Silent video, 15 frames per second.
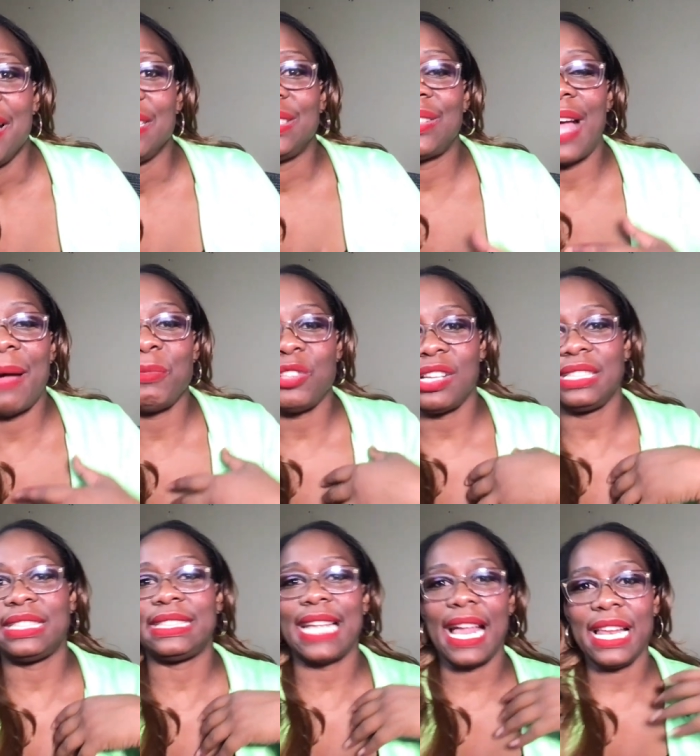So I'm
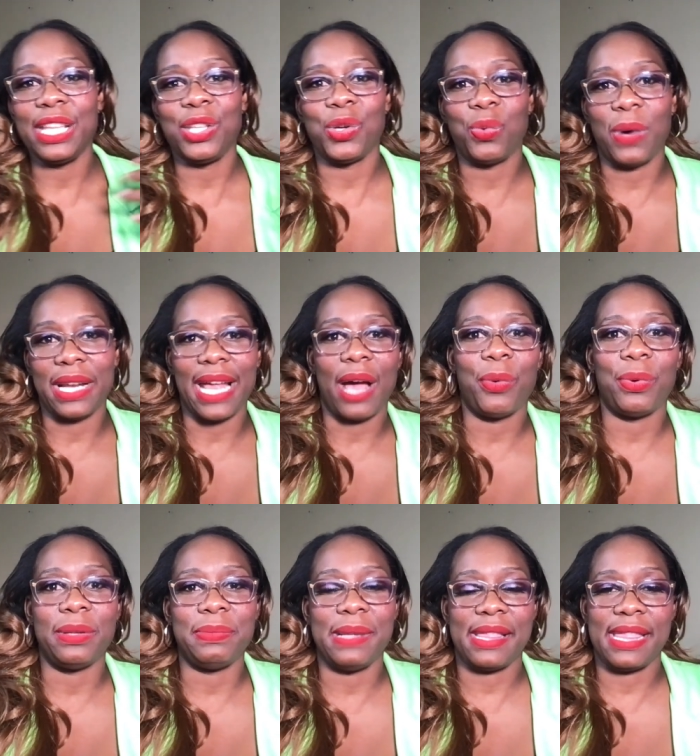just telling you what I
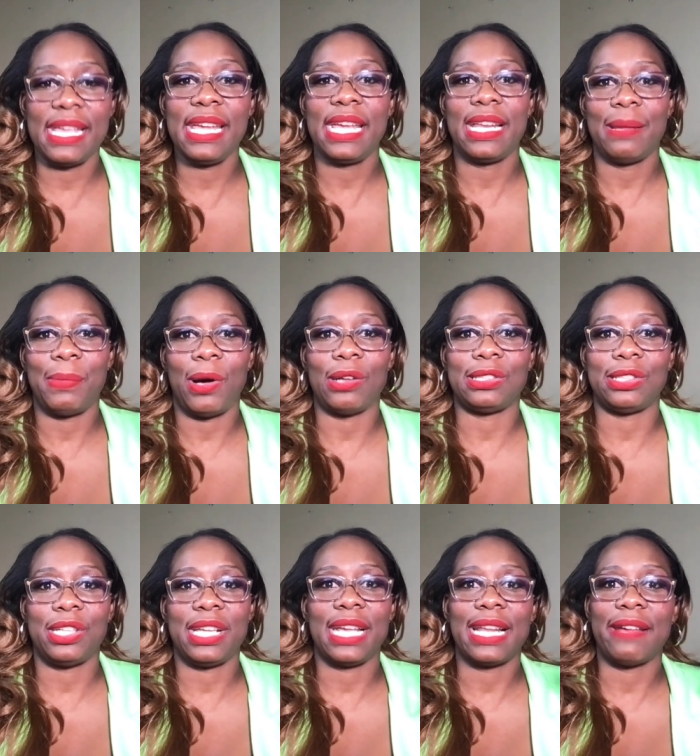would be thinking about so
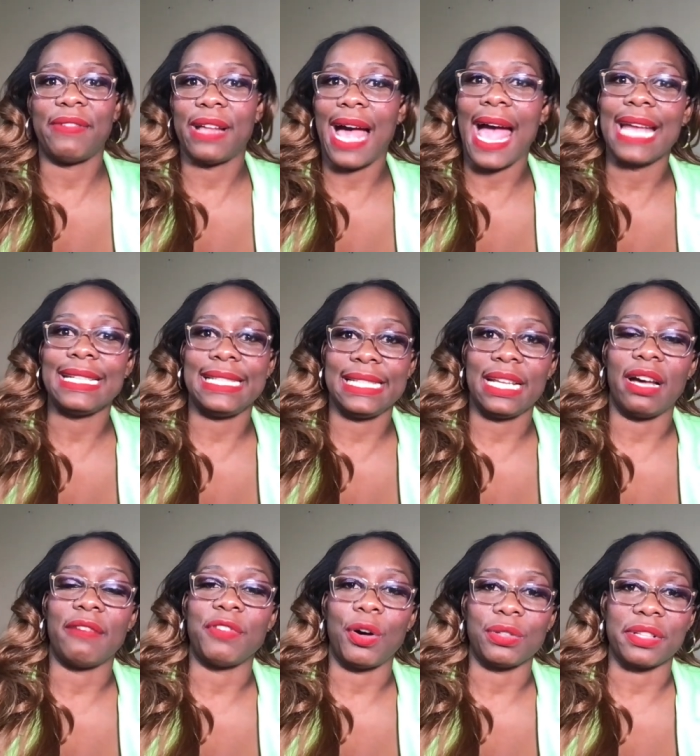you can have an idea
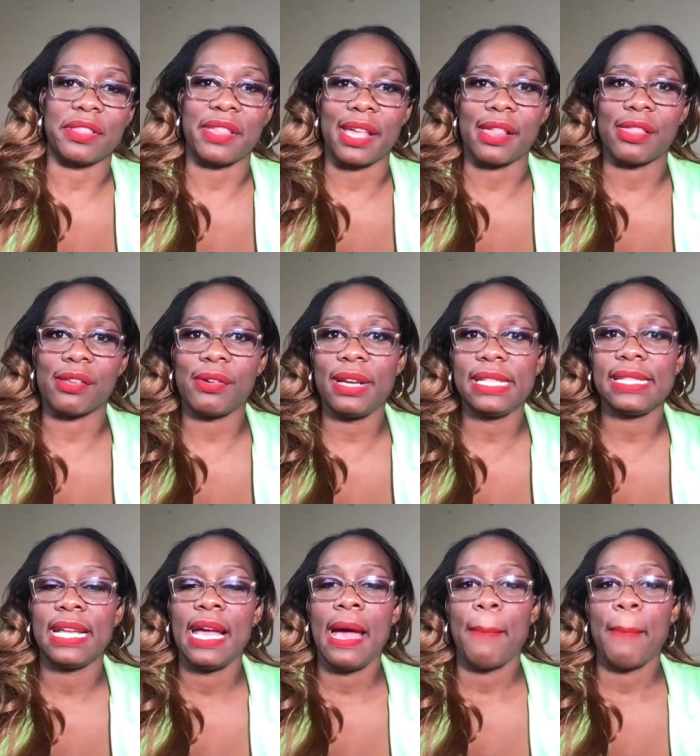of how to think through it.